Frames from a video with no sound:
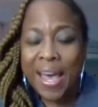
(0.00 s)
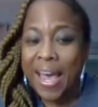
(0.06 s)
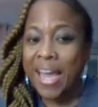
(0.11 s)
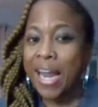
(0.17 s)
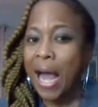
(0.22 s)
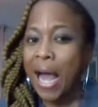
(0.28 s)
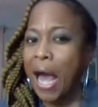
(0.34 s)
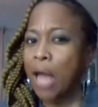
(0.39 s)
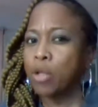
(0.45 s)

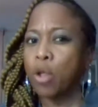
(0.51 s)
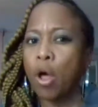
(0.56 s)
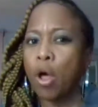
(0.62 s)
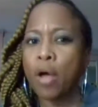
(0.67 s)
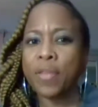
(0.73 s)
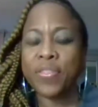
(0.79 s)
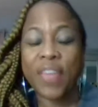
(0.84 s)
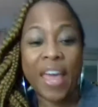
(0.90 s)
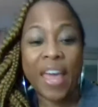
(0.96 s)
and how
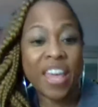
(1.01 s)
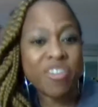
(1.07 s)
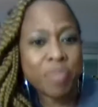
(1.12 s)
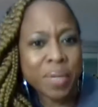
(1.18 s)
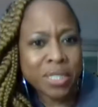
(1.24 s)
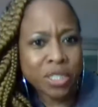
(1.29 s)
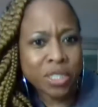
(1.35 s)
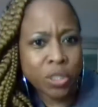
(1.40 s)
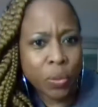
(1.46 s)
long they've
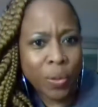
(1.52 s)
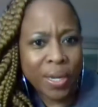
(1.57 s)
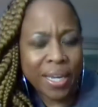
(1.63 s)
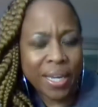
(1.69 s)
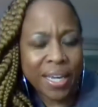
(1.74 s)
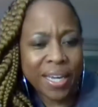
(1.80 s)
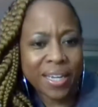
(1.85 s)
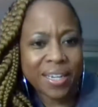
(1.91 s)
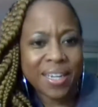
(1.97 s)
been doing
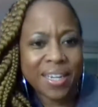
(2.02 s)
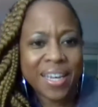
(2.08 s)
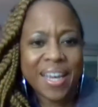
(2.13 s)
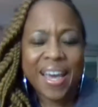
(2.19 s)
it,